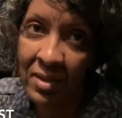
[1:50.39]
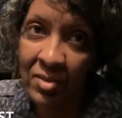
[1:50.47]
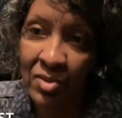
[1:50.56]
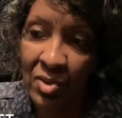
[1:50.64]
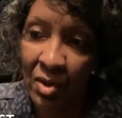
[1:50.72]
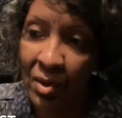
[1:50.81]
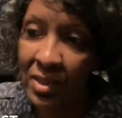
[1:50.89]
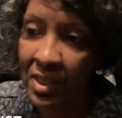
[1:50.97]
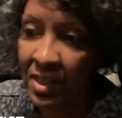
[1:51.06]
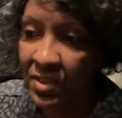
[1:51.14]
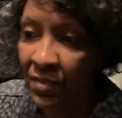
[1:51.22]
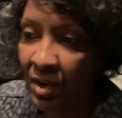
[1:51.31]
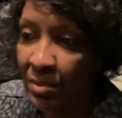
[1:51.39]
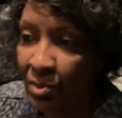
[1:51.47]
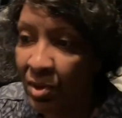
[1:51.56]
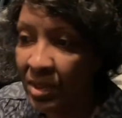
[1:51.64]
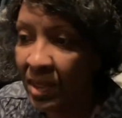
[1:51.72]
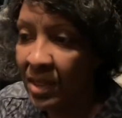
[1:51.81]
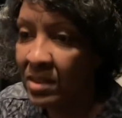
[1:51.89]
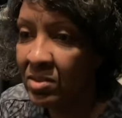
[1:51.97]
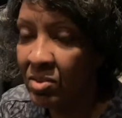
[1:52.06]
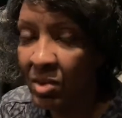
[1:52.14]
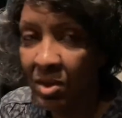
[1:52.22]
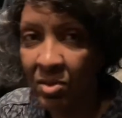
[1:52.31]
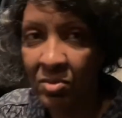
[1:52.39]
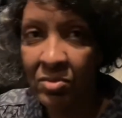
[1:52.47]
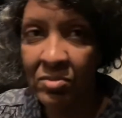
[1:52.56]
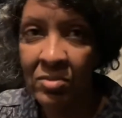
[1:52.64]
So I think it's very important that, you know,